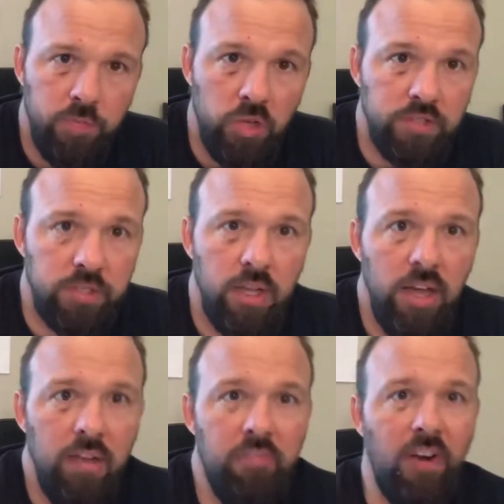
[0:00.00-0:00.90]
just
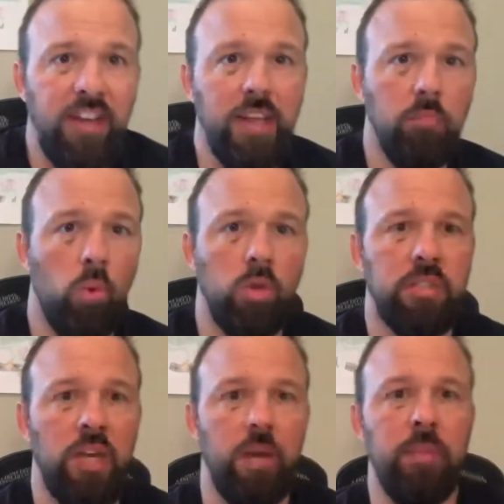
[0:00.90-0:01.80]
finding more
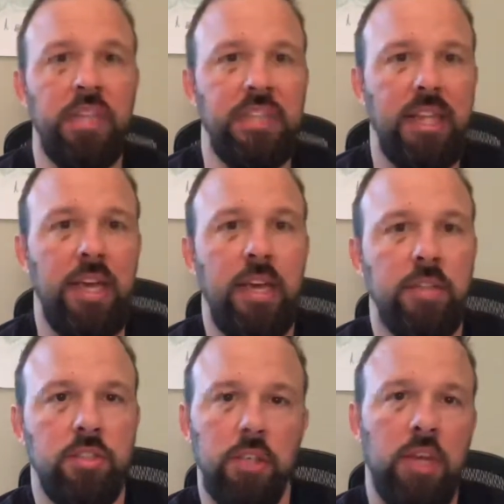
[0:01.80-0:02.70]
time in the day
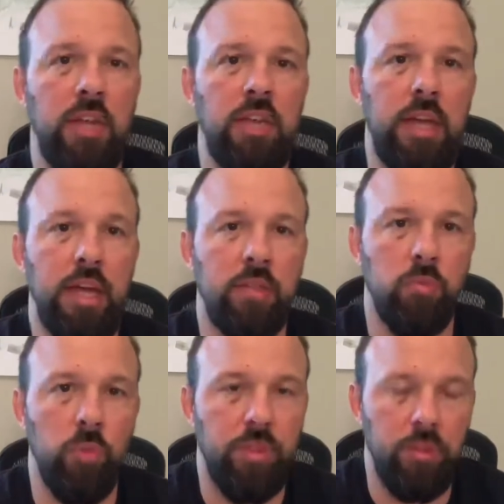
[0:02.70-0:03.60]
to
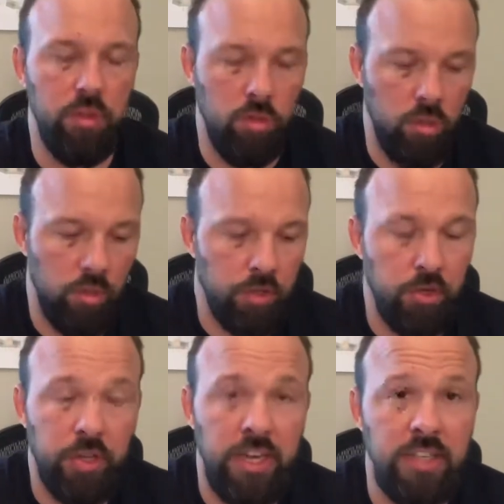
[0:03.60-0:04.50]
connect with your,
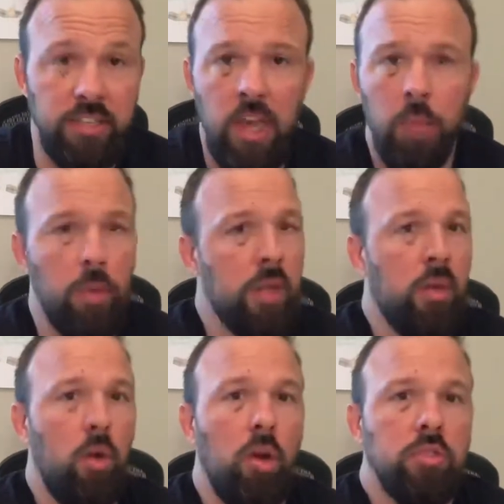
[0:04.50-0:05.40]
your kids, but it
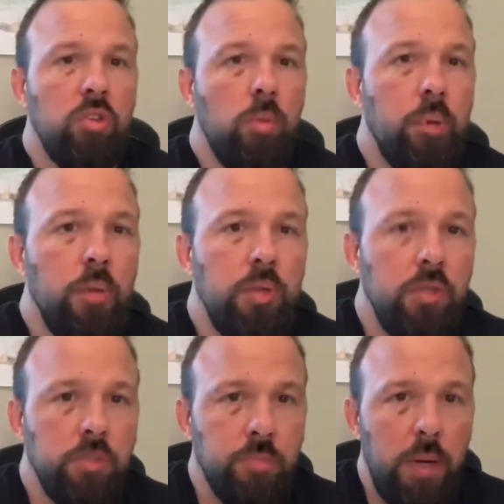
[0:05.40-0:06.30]
could also be with
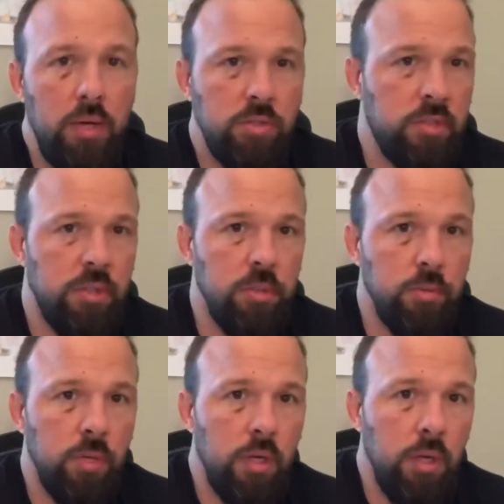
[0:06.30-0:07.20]
your spouse too.